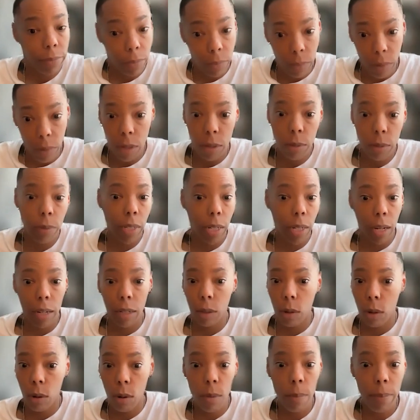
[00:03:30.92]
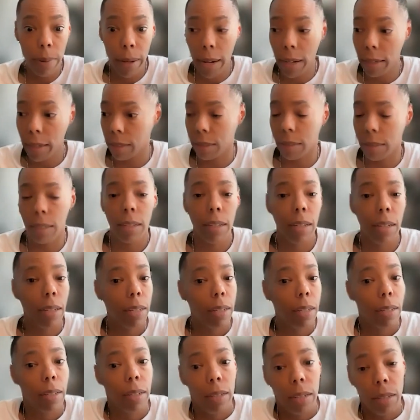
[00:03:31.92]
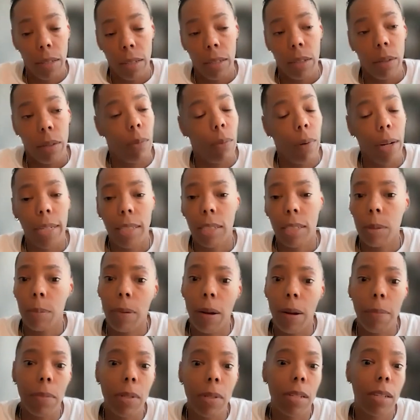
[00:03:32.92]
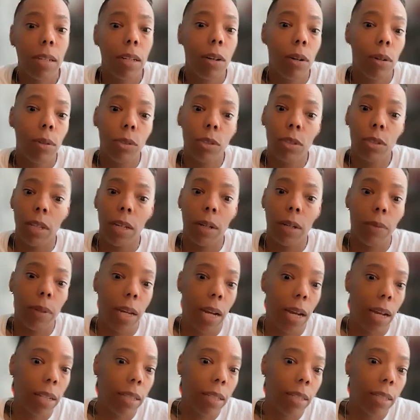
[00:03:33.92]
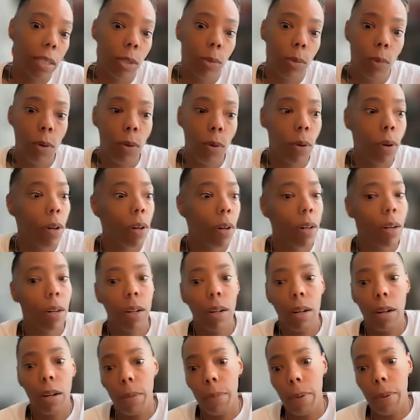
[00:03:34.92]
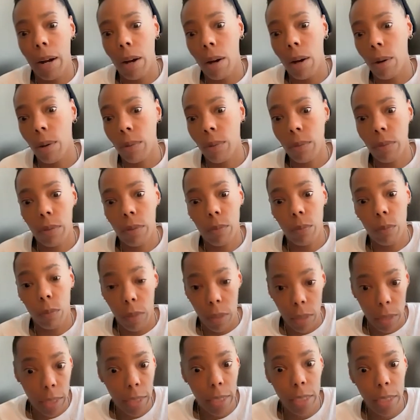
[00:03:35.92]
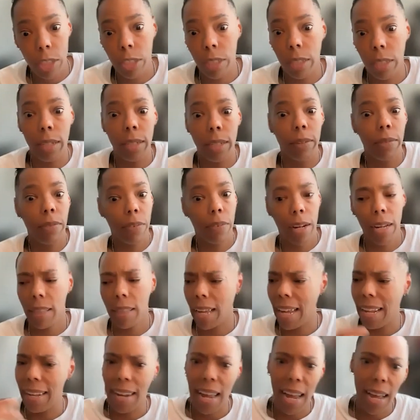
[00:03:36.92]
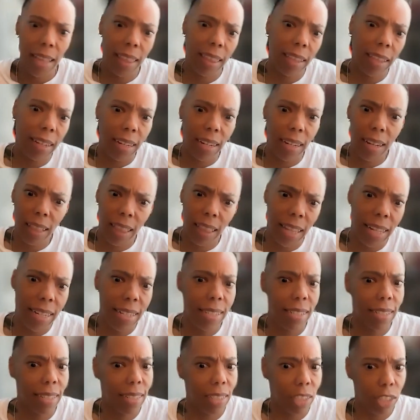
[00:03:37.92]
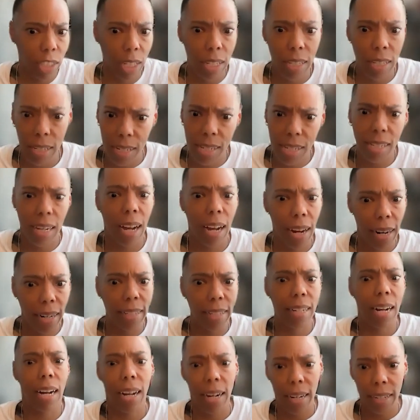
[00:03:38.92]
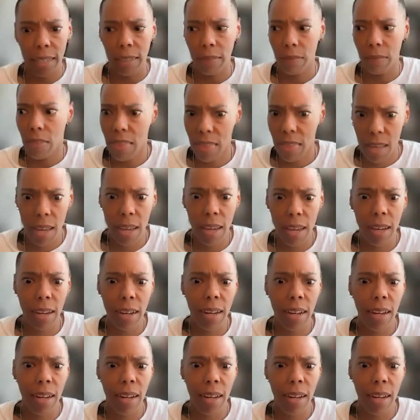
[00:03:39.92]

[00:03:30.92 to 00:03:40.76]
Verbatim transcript: Well, we got to go on back to th- white supremacy culture. Like, we had this war about religion, faith, and ethnic cleansing, genocide kind of thing.